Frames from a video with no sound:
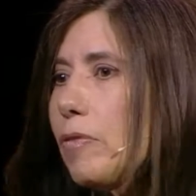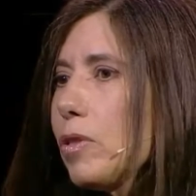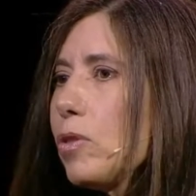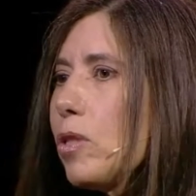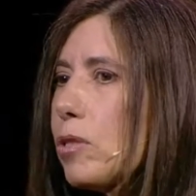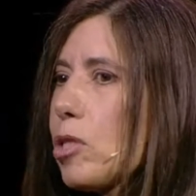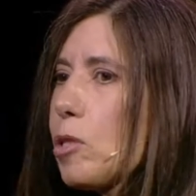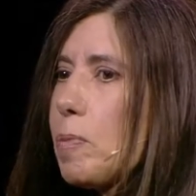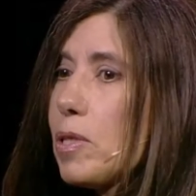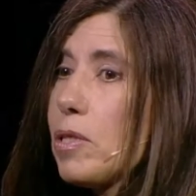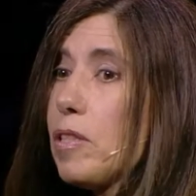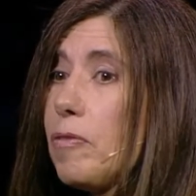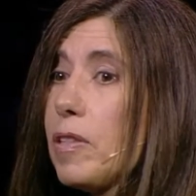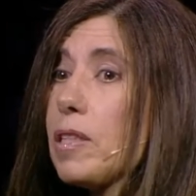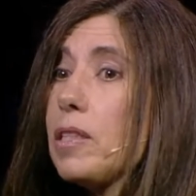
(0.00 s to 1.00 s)
looked
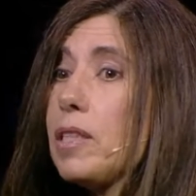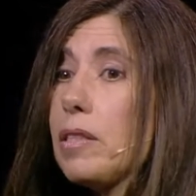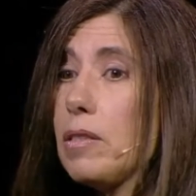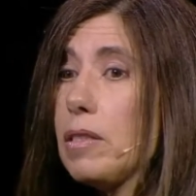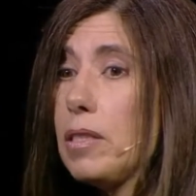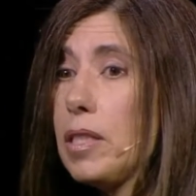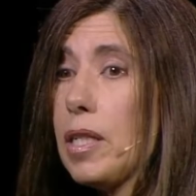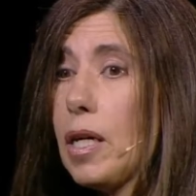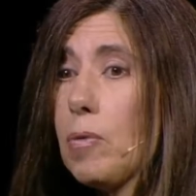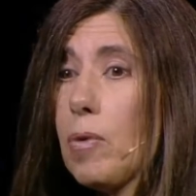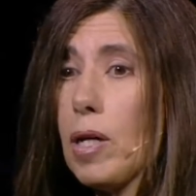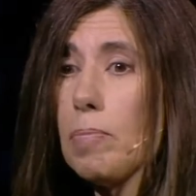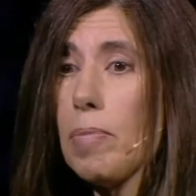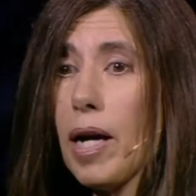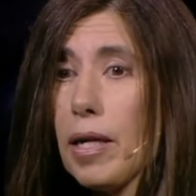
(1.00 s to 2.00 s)
specifically at the
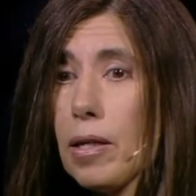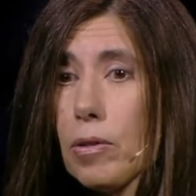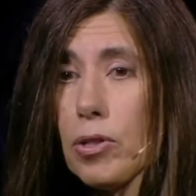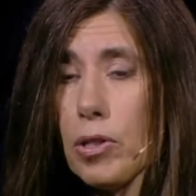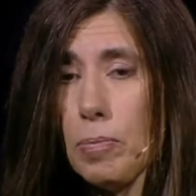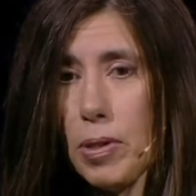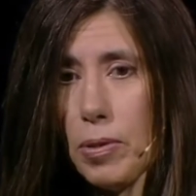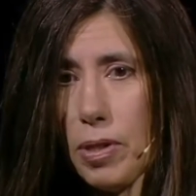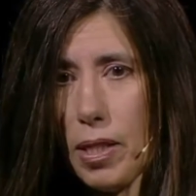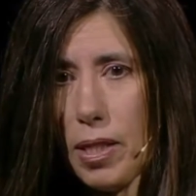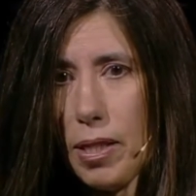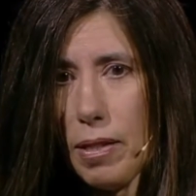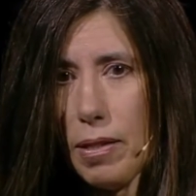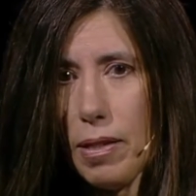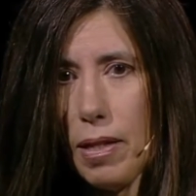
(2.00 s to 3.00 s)
DIY bio
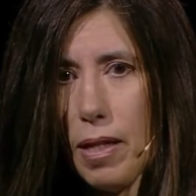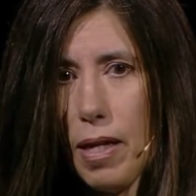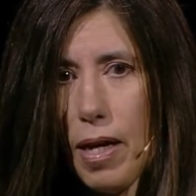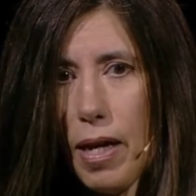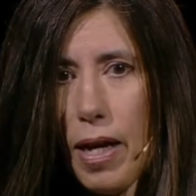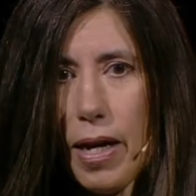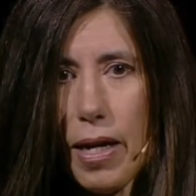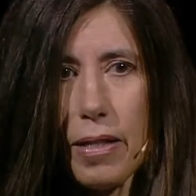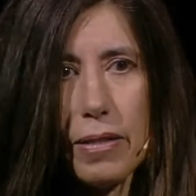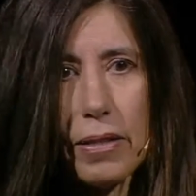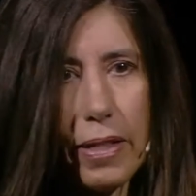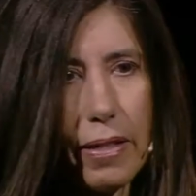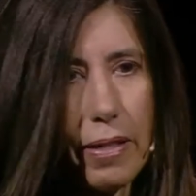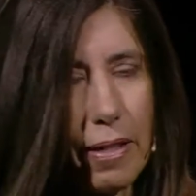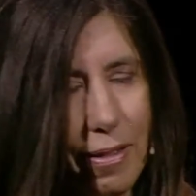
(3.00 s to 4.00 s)
community. And
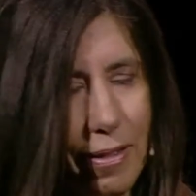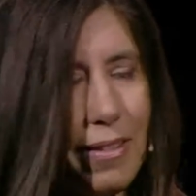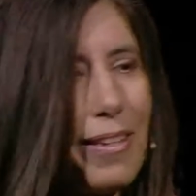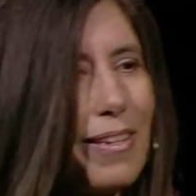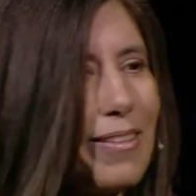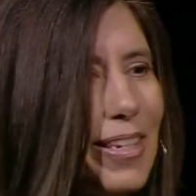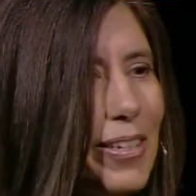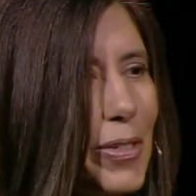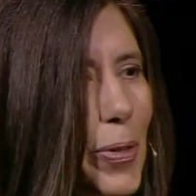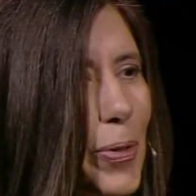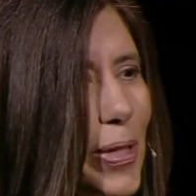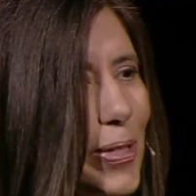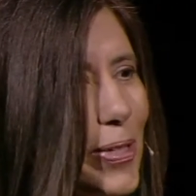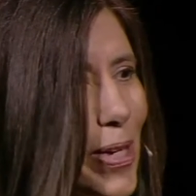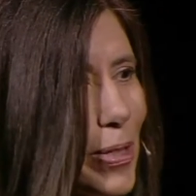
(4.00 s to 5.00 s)
they
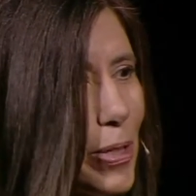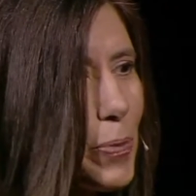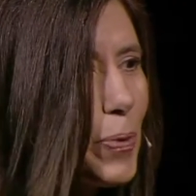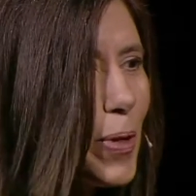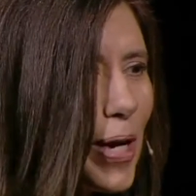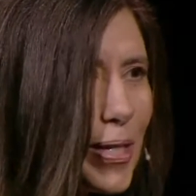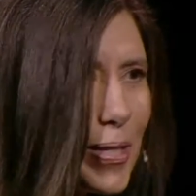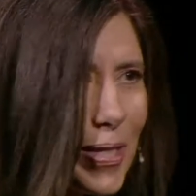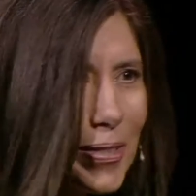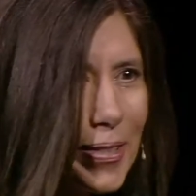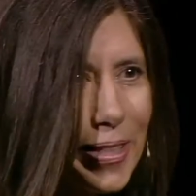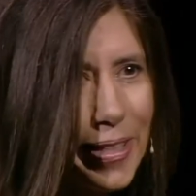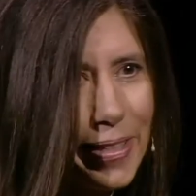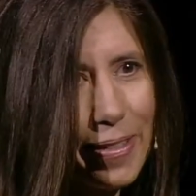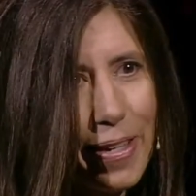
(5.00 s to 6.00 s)
noted, not
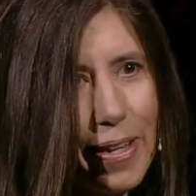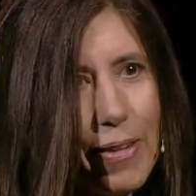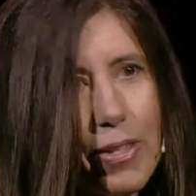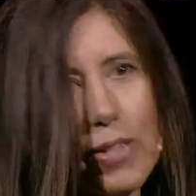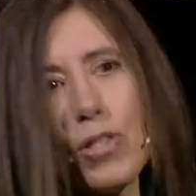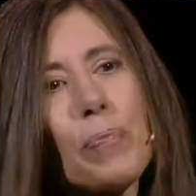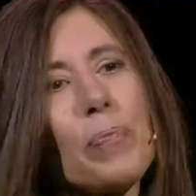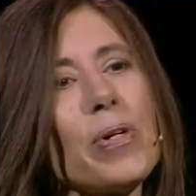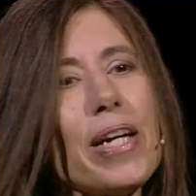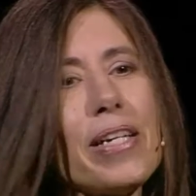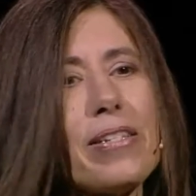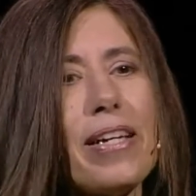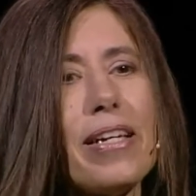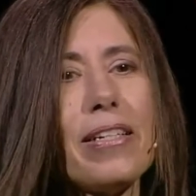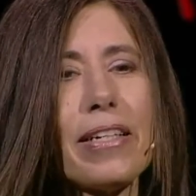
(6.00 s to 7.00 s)
surprisingly, that the
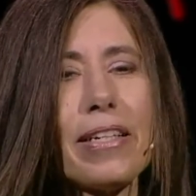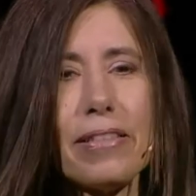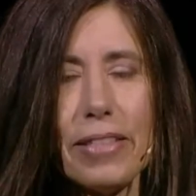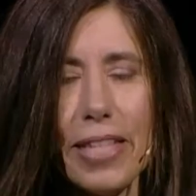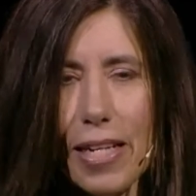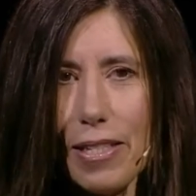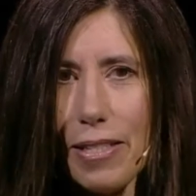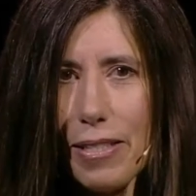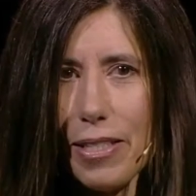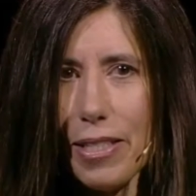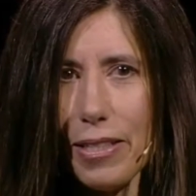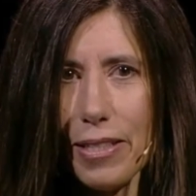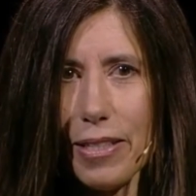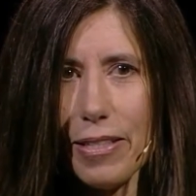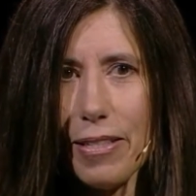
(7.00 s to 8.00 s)
press had a tendency
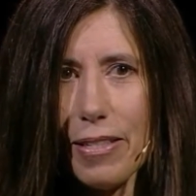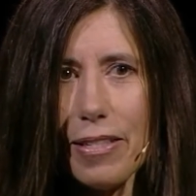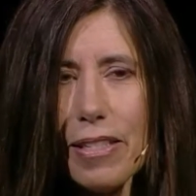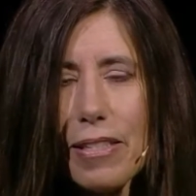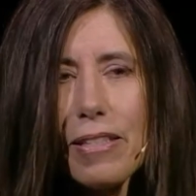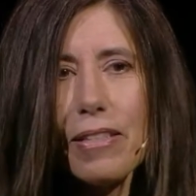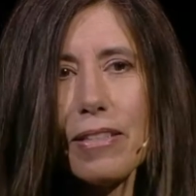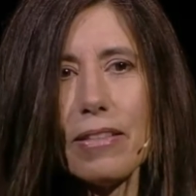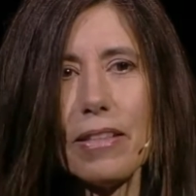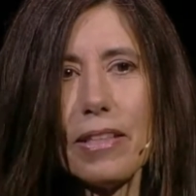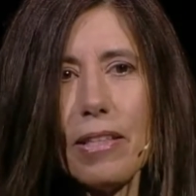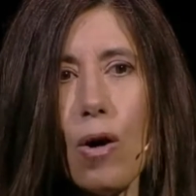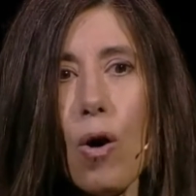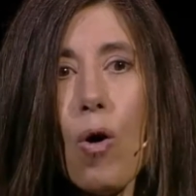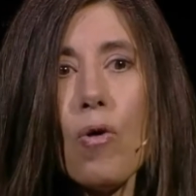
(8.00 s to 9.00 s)
to
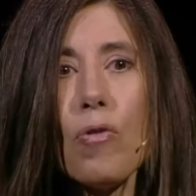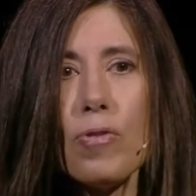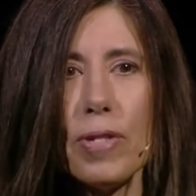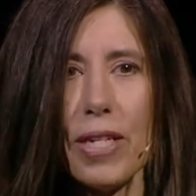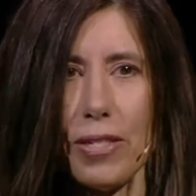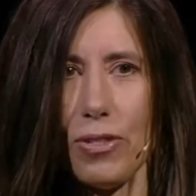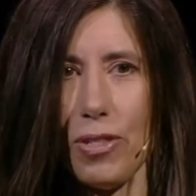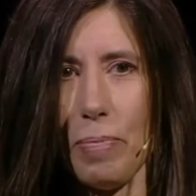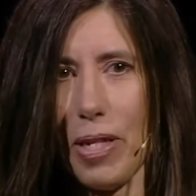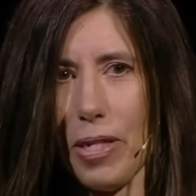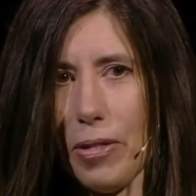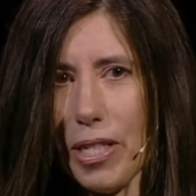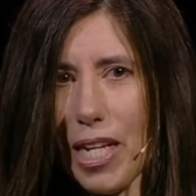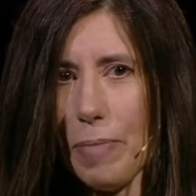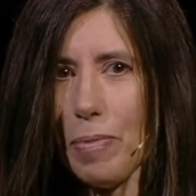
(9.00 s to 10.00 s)
consistently overestimate
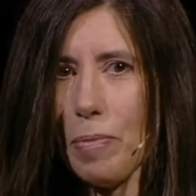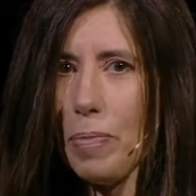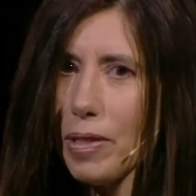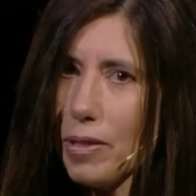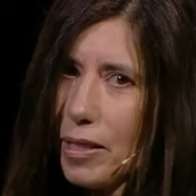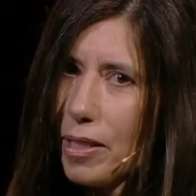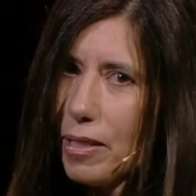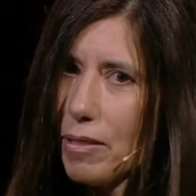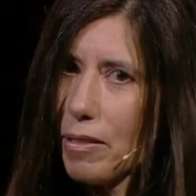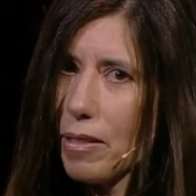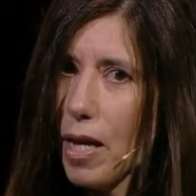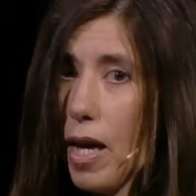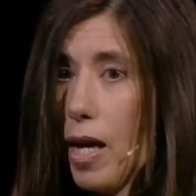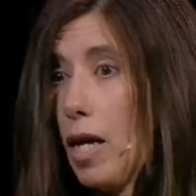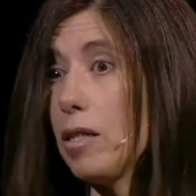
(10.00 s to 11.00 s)
our capabilities
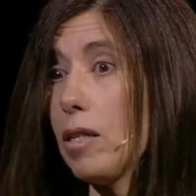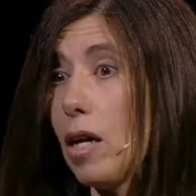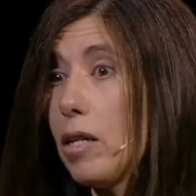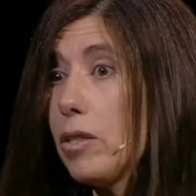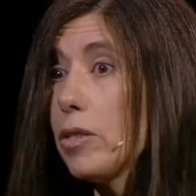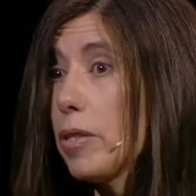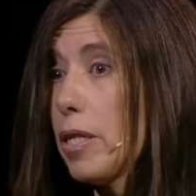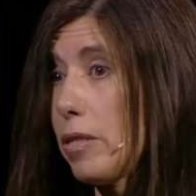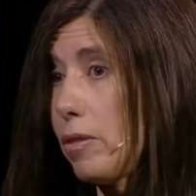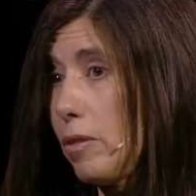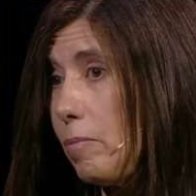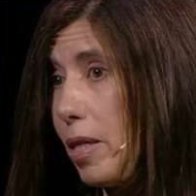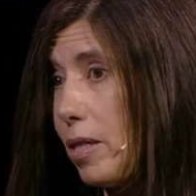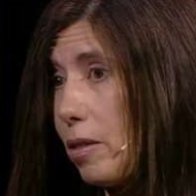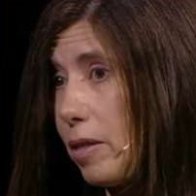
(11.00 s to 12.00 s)
and
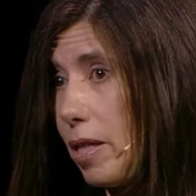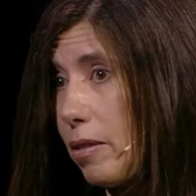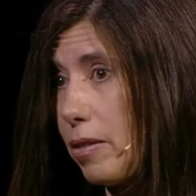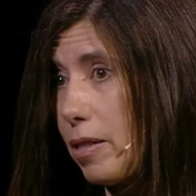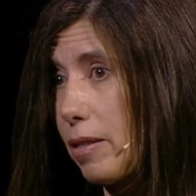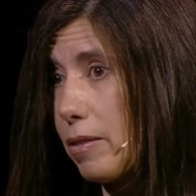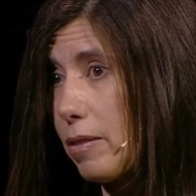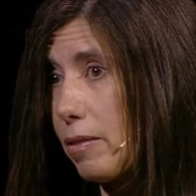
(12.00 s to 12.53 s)
underestimate our ethics.